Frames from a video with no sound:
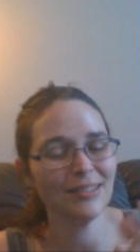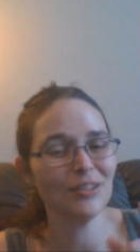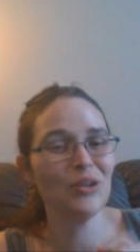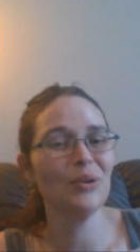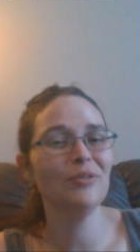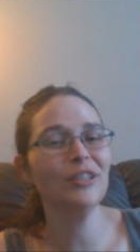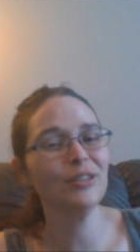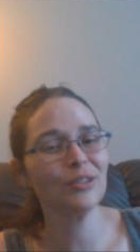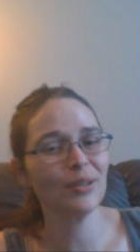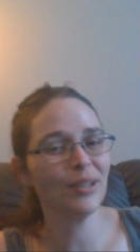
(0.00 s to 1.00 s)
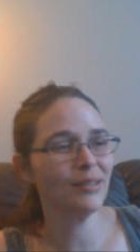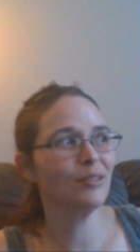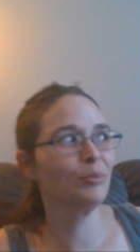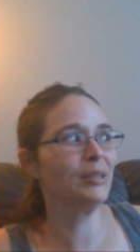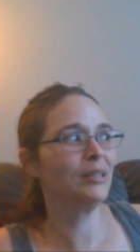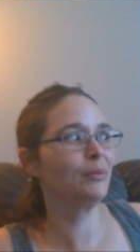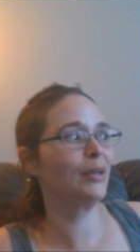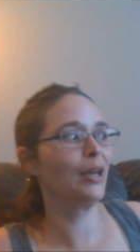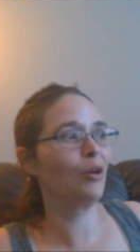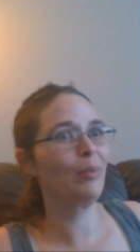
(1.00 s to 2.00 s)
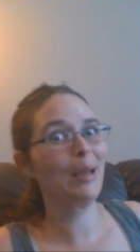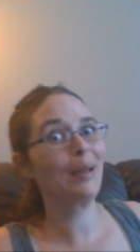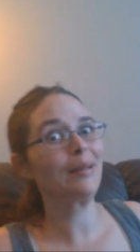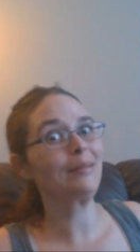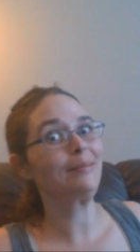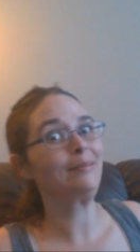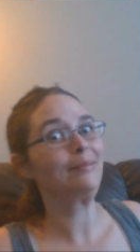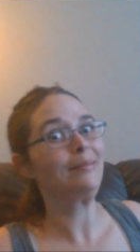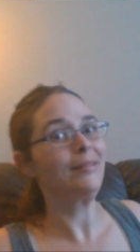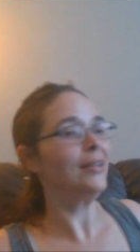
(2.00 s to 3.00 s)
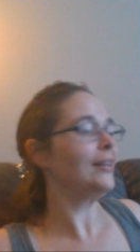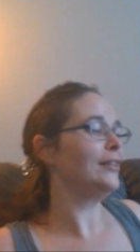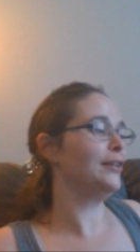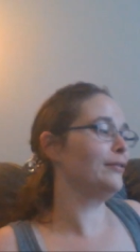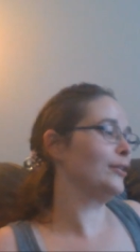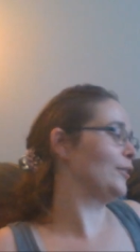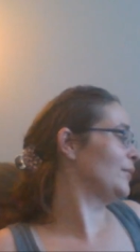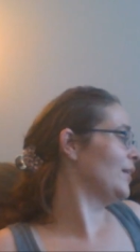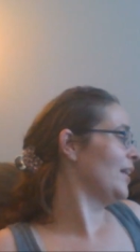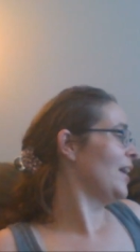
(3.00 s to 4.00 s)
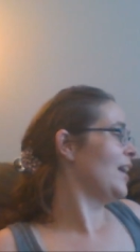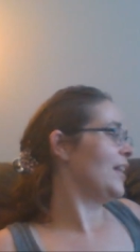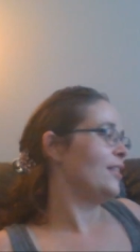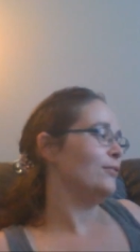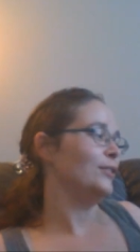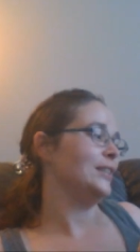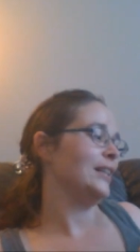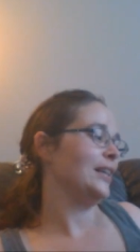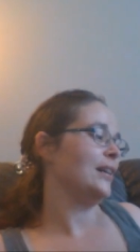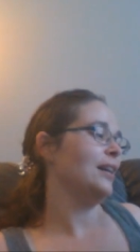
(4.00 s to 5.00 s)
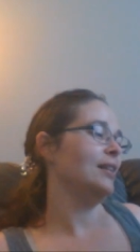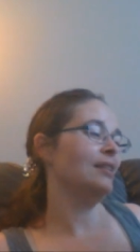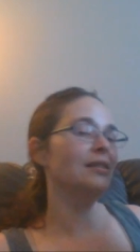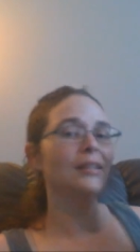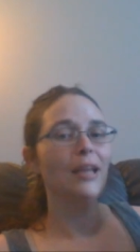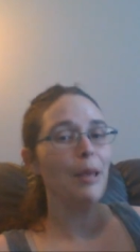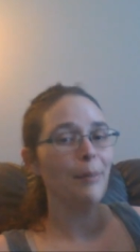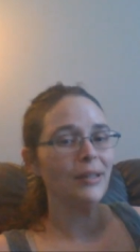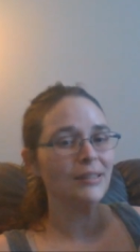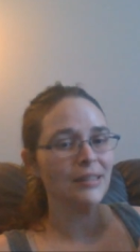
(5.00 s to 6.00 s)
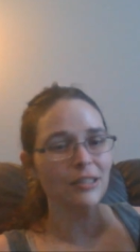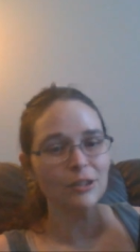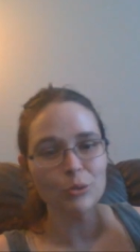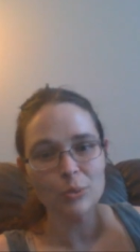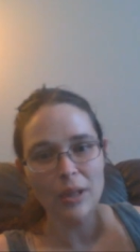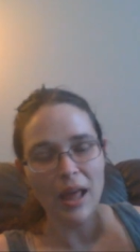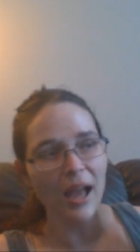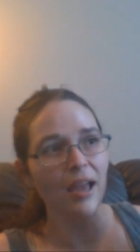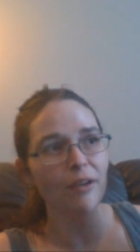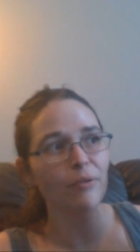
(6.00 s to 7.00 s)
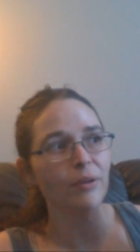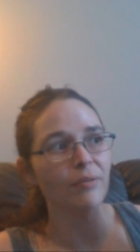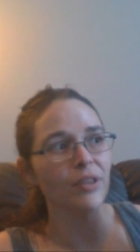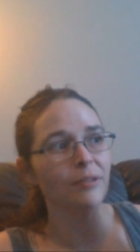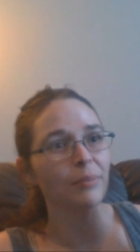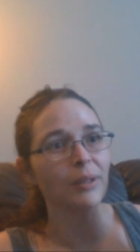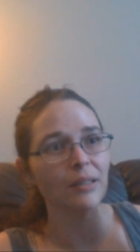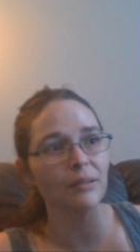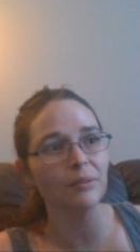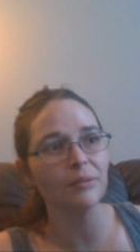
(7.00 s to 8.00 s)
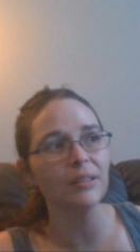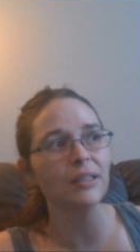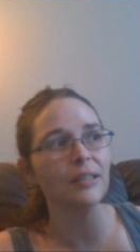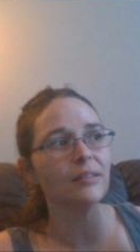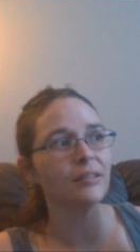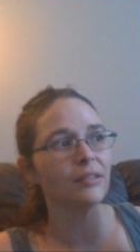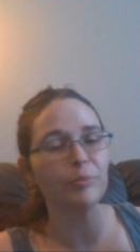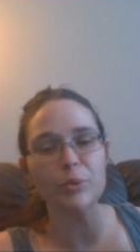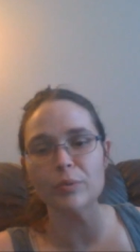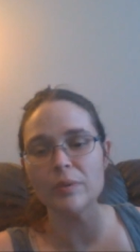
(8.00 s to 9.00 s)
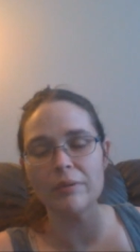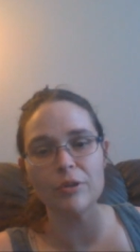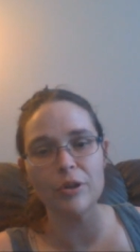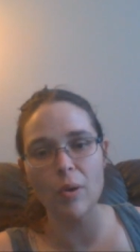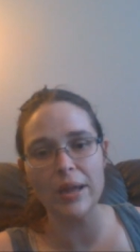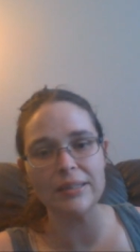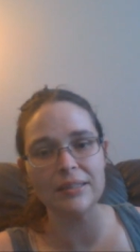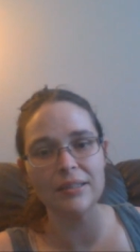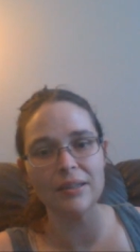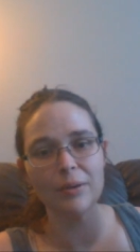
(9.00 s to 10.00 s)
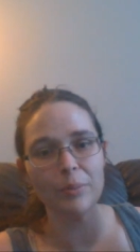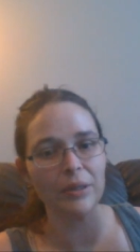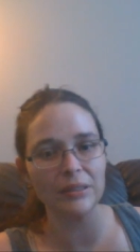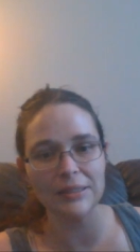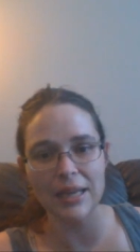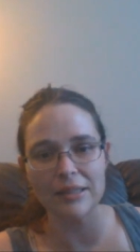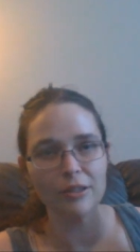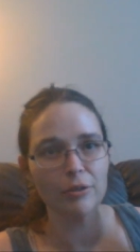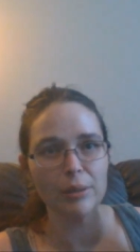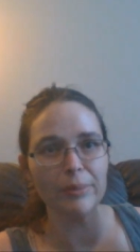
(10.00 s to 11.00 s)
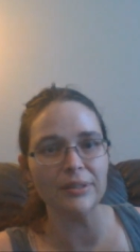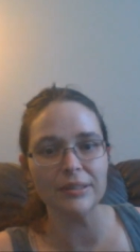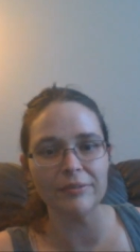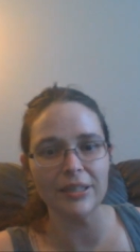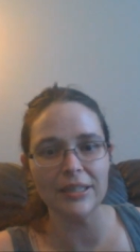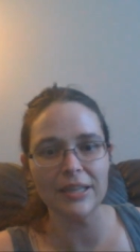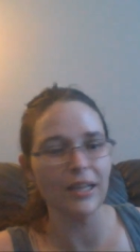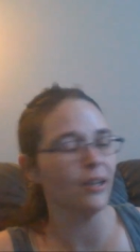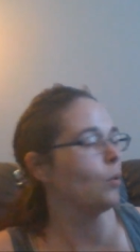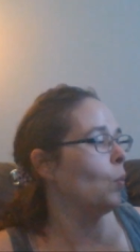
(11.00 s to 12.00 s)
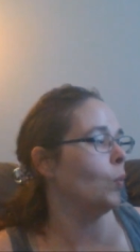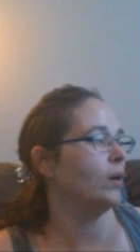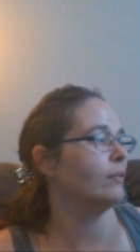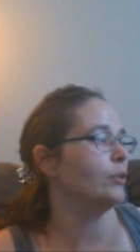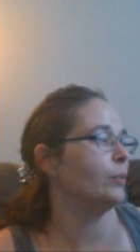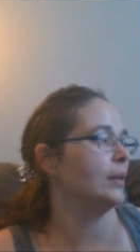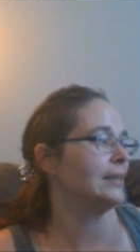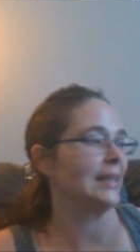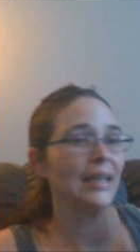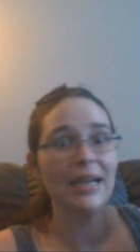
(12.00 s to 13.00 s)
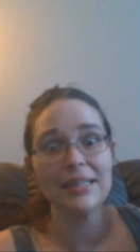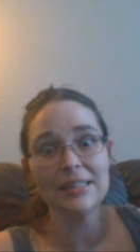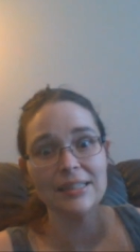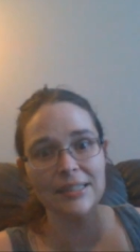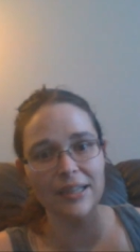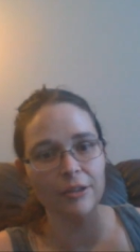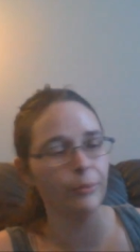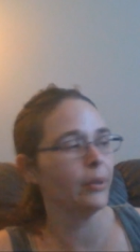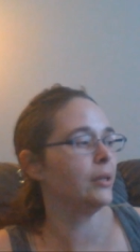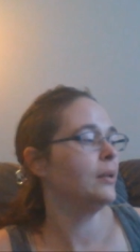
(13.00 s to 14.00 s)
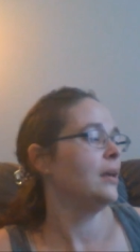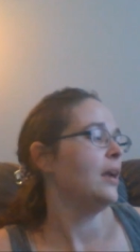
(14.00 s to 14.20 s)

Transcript: So fingers crossed it'll be there when I go back. You never know. The first thing I got is an embossing heat tool. I have one of these, but literally since I've moved, I have no idea where it's at. The gremlins have eaten it. Whatever you want to say, I needed another one.